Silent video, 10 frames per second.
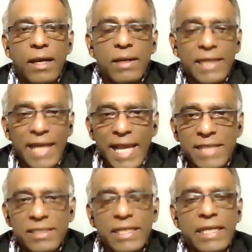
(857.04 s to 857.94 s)

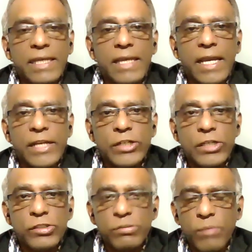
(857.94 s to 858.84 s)
classy
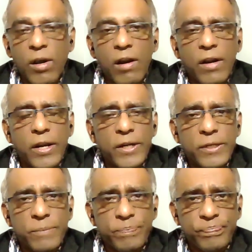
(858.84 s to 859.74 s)
and
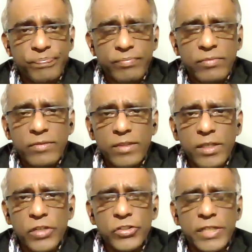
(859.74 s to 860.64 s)
smart.
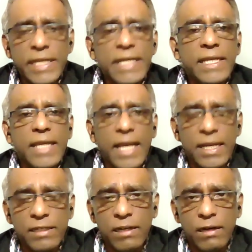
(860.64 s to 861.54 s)
She
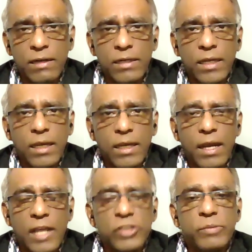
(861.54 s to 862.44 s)
and her
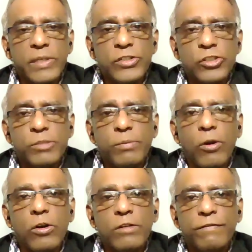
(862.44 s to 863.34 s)
husband
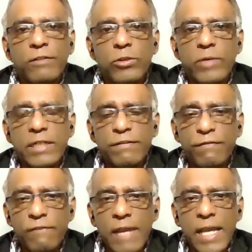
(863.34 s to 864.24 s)
spoke fluent
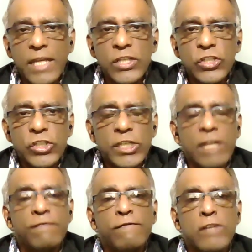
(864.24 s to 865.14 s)
French
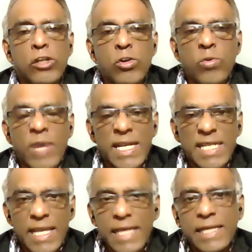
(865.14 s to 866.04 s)
and
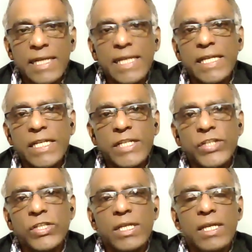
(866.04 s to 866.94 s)
fluent English.